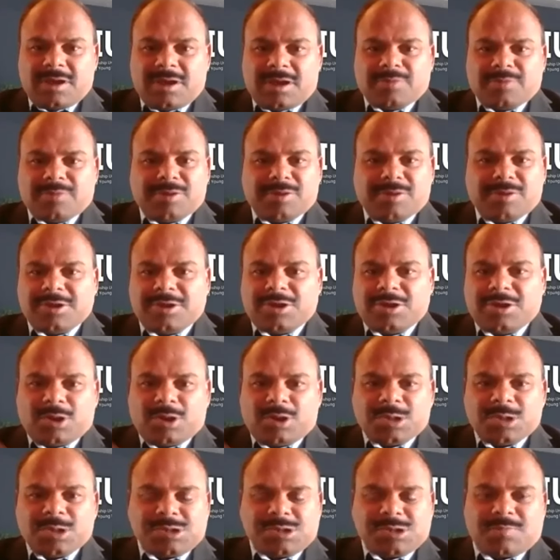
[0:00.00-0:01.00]
and maybe
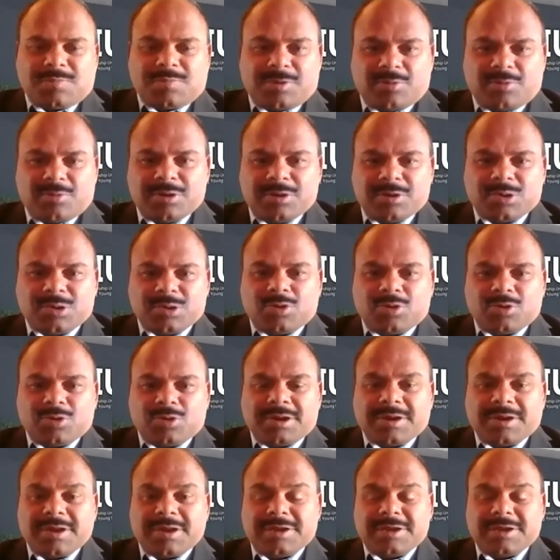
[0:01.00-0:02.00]
Indonesia, probably
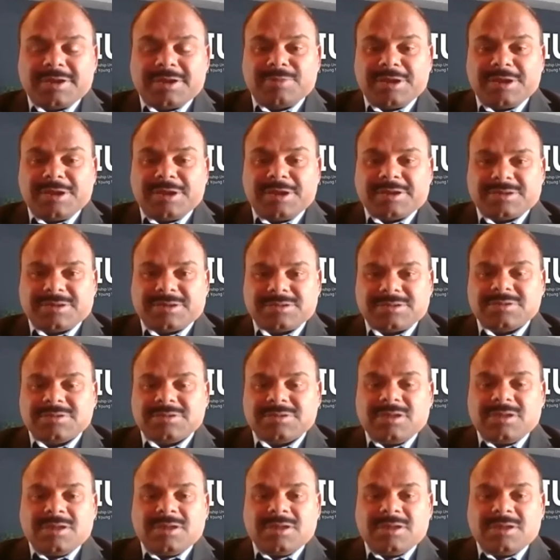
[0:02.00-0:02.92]
280 millions.